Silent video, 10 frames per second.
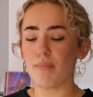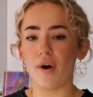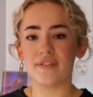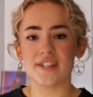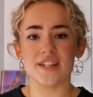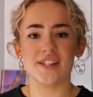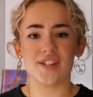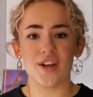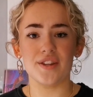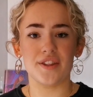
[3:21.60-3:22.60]
but obviously there's
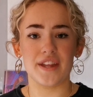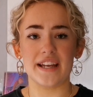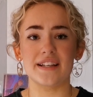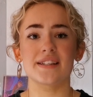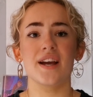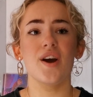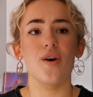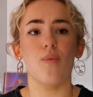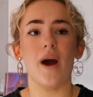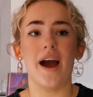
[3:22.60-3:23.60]
certain things
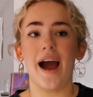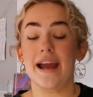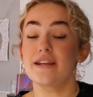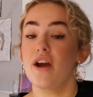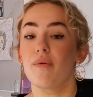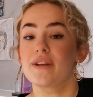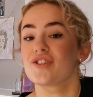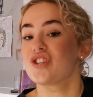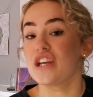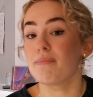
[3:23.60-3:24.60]
where I know
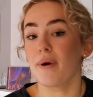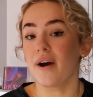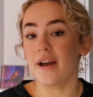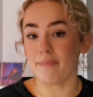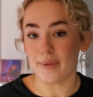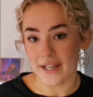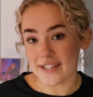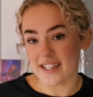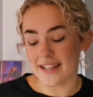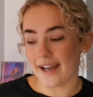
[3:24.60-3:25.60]
it's cheaper in
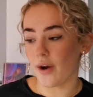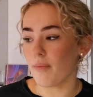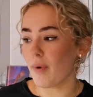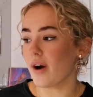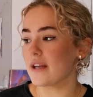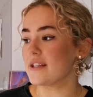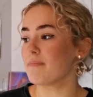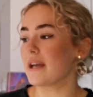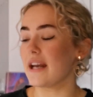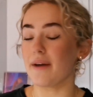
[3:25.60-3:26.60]
places like Home Bargains
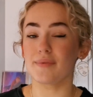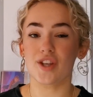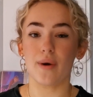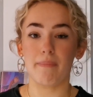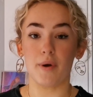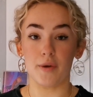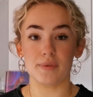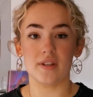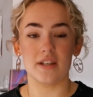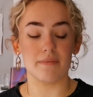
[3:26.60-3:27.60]
and B&M, so I
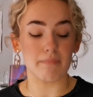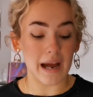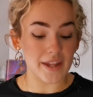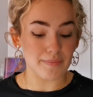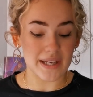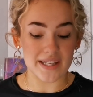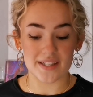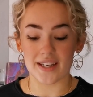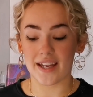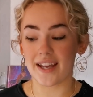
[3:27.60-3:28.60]
purposely didn't buy them
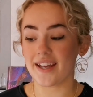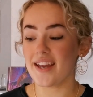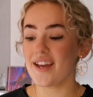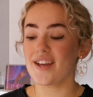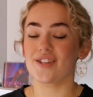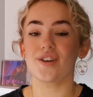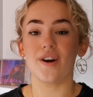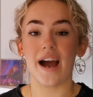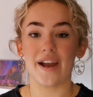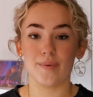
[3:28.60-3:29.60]
yesterday. So
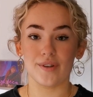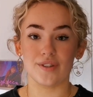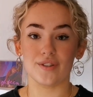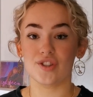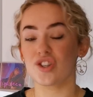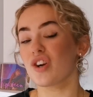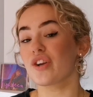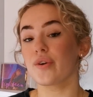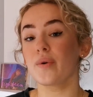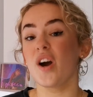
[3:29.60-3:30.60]
I will show
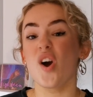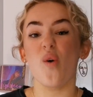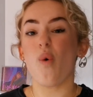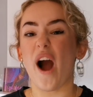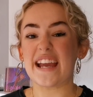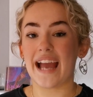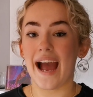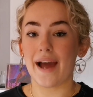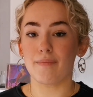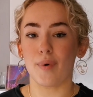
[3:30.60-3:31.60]
you what I
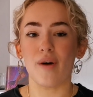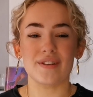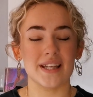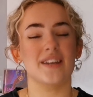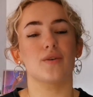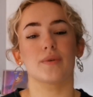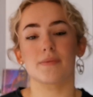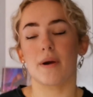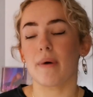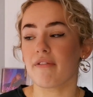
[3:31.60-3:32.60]
can, but obviously I don't want
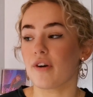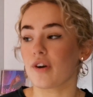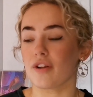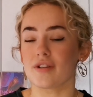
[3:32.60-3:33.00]
to be on my phone